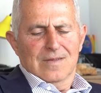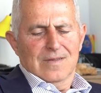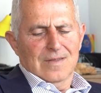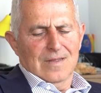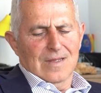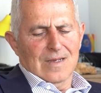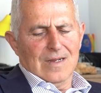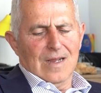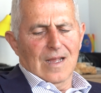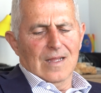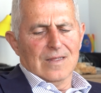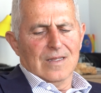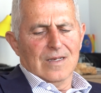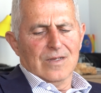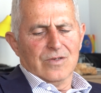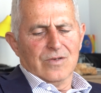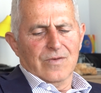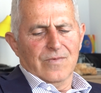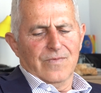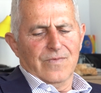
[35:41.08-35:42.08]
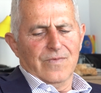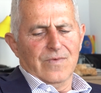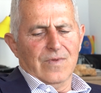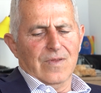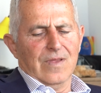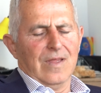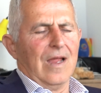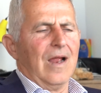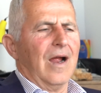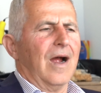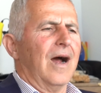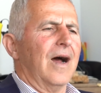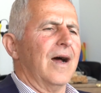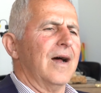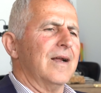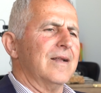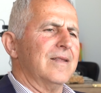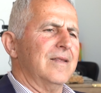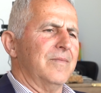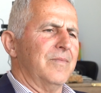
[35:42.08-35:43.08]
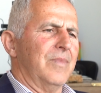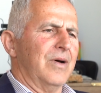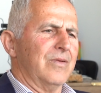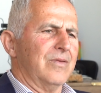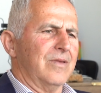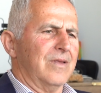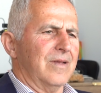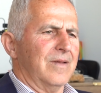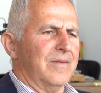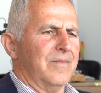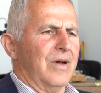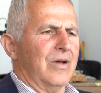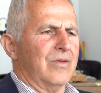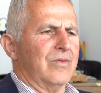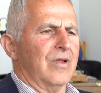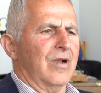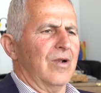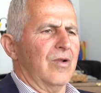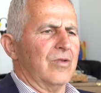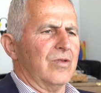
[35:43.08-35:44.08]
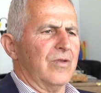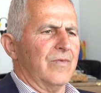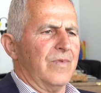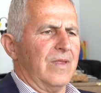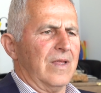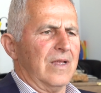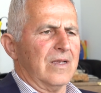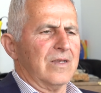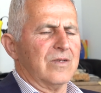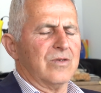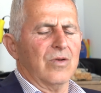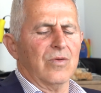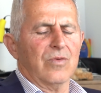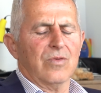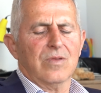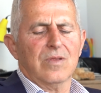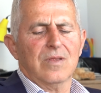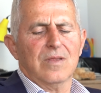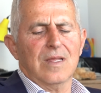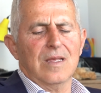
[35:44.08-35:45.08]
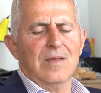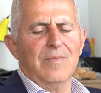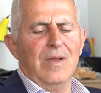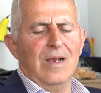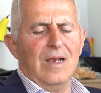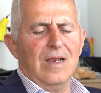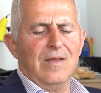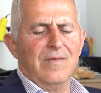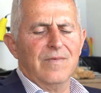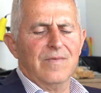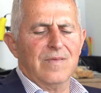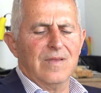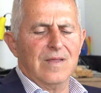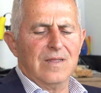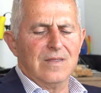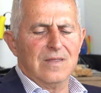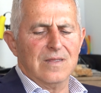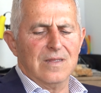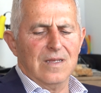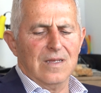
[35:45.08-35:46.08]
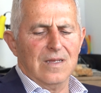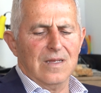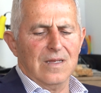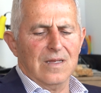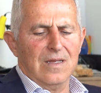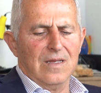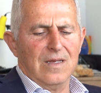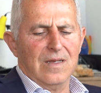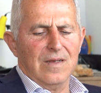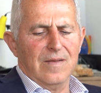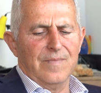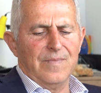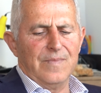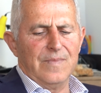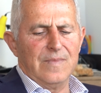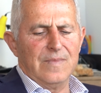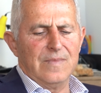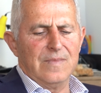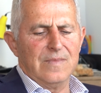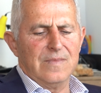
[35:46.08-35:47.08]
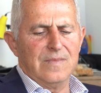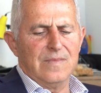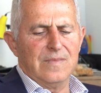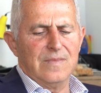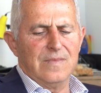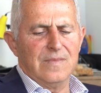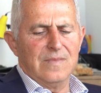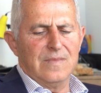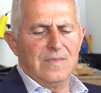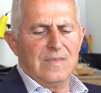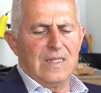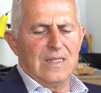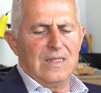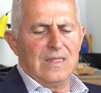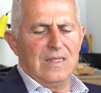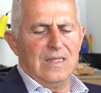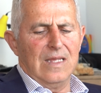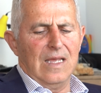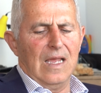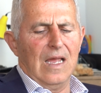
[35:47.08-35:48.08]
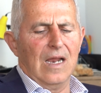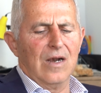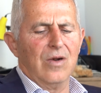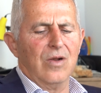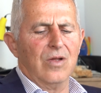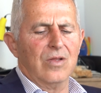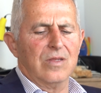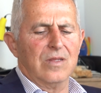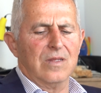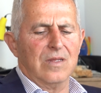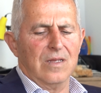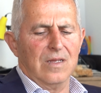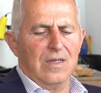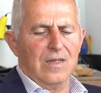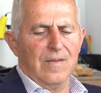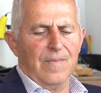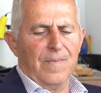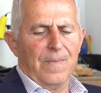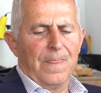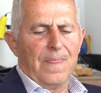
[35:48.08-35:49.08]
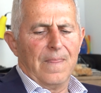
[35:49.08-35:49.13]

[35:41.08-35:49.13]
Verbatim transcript: the countries of uh, their heart, about uh, about a lot of things. So they believe that um, that they are not uh,